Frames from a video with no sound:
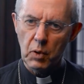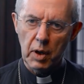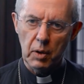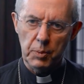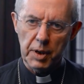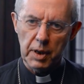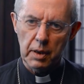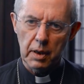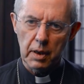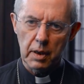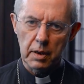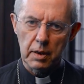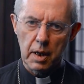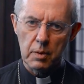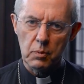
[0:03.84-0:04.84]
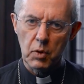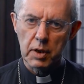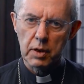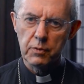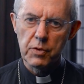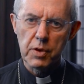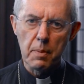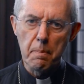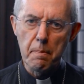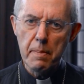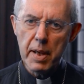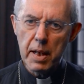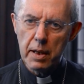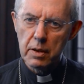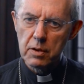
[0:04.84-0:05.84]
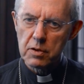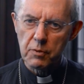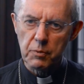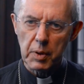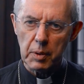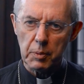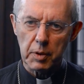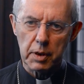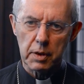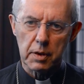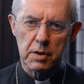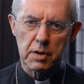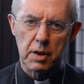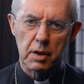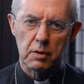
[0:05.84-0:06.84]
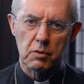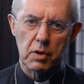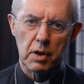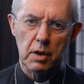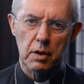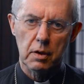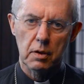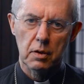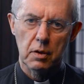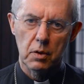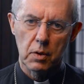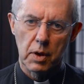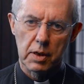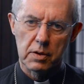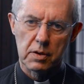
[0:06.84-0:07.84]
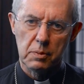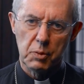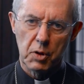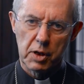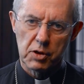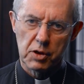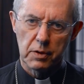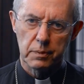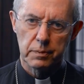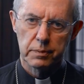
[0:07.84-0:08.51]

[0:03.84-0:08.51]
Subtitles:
Welby, and I'm one of the millions of people in this country who has depression.